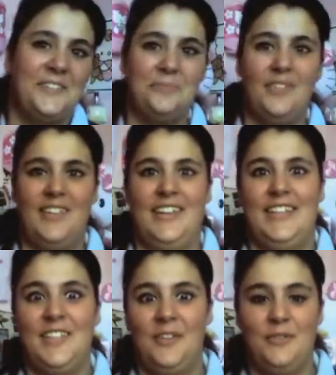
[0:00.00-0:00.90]
but
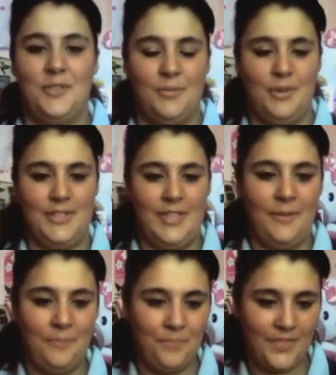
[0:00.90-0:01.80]
that's it i
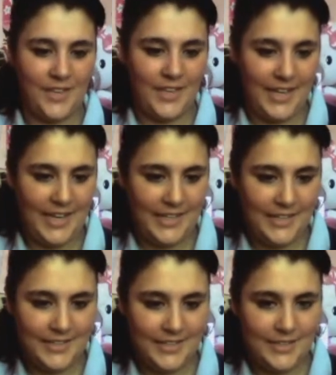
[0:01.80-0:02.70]
okay
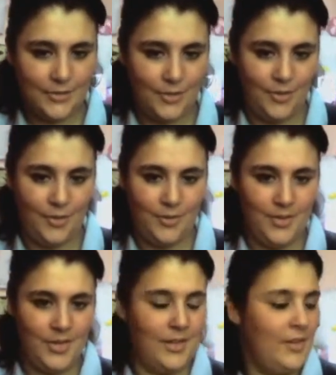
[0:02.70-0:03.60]
so
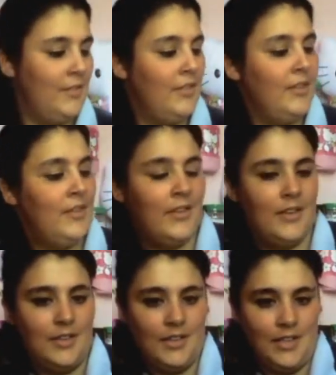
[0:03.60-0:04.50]

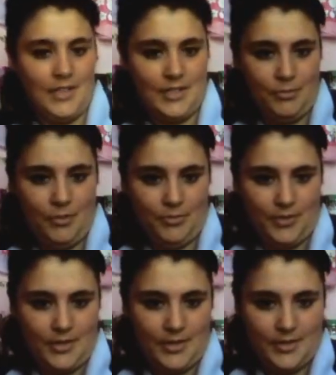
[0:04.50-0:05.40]
it's the problem